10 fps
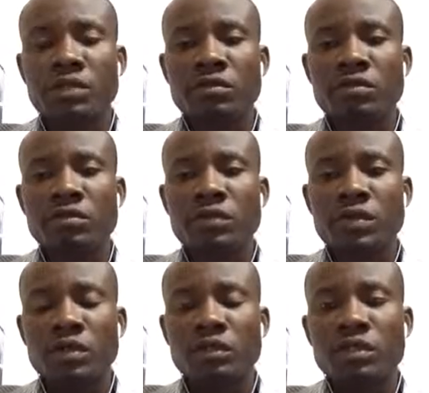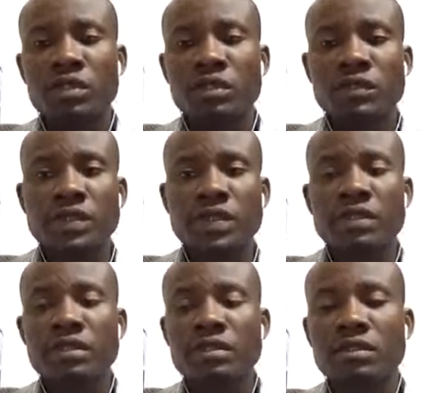off a continuous
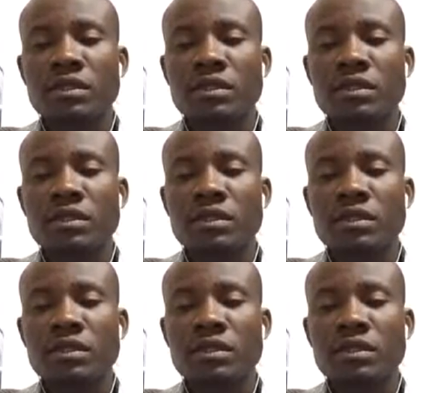signal